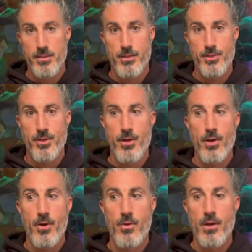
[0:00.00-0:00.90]
There's
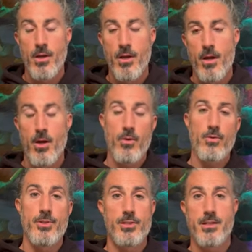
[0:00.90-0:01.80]
no, oh,
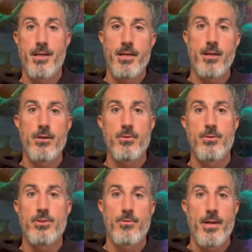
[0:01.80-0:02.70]
just let it go,
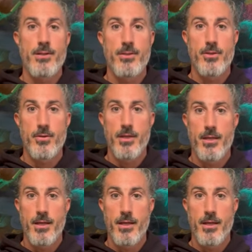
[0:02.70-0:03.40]
surrender to it.